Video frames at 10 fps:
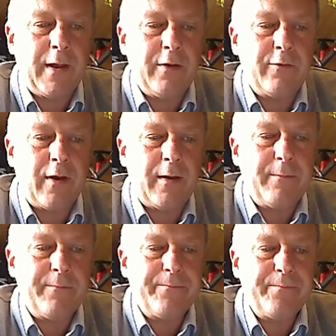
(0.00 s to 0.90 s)
manager.
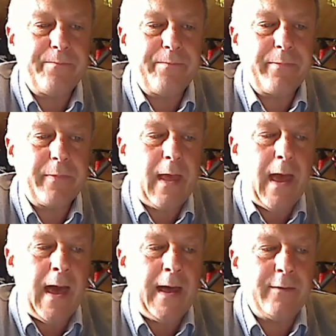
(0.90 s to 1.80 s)

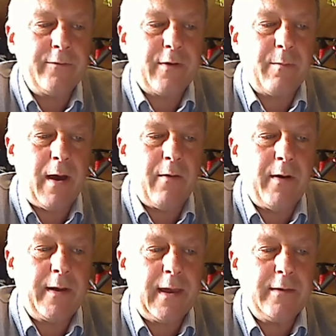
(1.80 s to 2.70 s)
And somehow
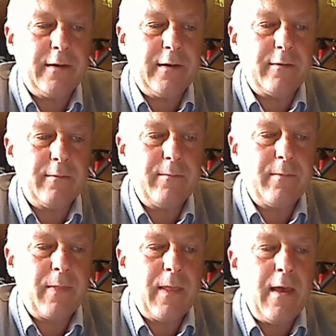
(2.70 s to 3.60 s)
I get it.
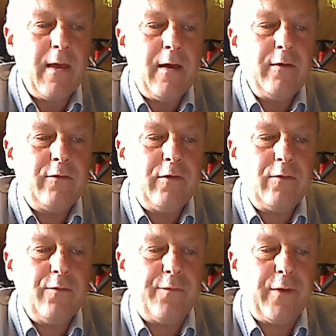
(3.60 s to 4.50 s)

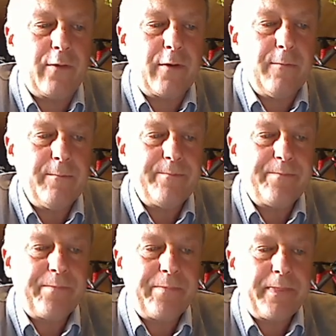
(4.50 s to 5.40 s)
Total fluke.
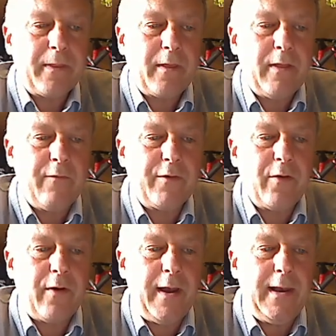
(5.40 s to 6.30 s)
Never
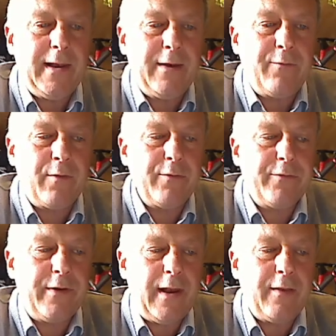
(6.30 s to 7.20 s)
got any lead roles
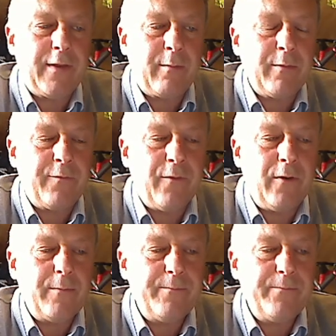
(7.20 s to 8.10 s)
in anything before.